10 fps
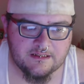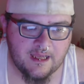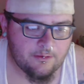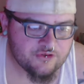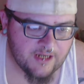
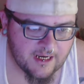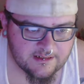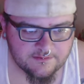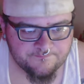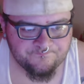In this
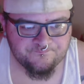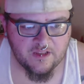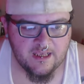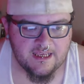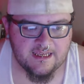study, we
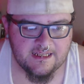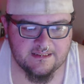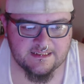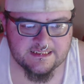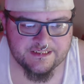
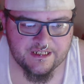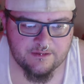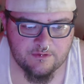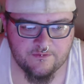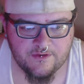investigated the
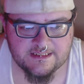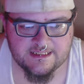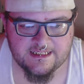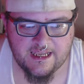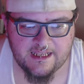extent at which
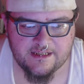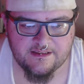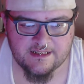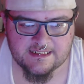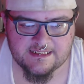adolescents
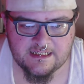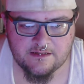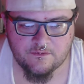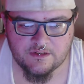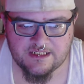who spend
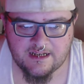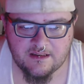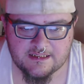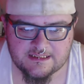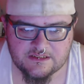time playing
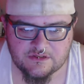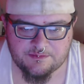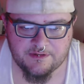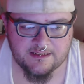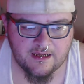violent video
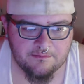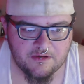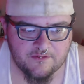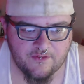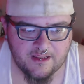games exhibit
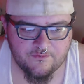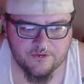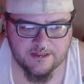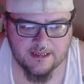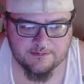higher levels of
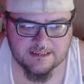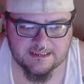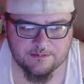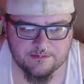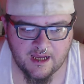aggressive
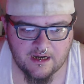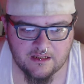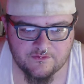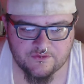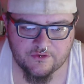behavior
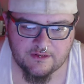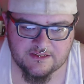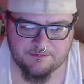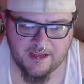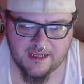when
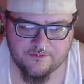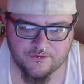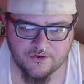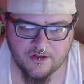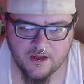compared
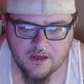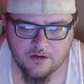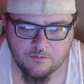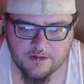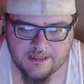with
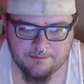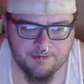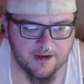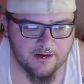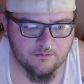those who
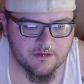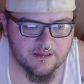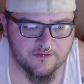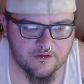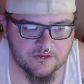do not.